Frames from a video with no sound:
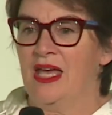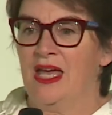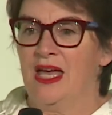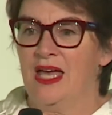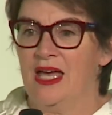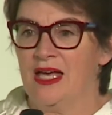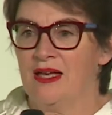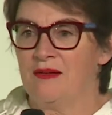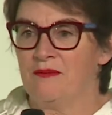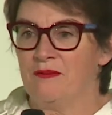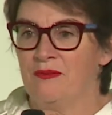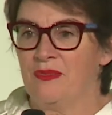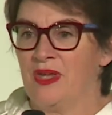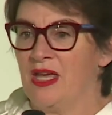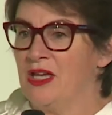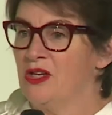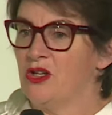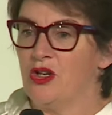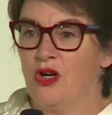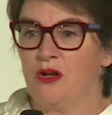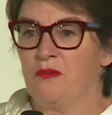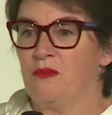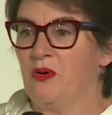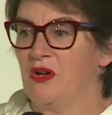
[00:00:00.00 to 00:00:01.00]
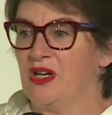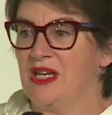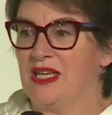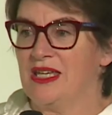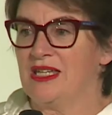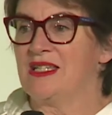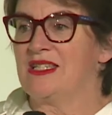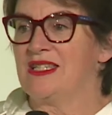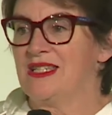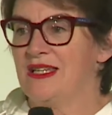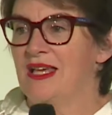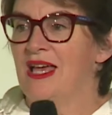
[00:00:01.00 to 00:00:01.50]
Um, nobody
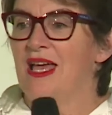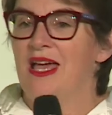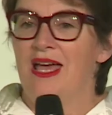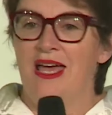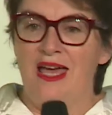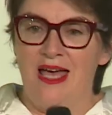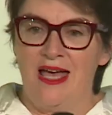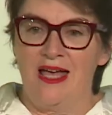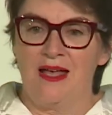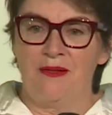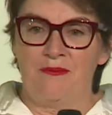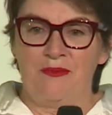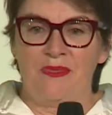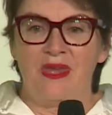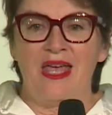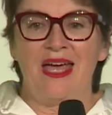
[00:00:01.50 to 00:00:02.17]
is um,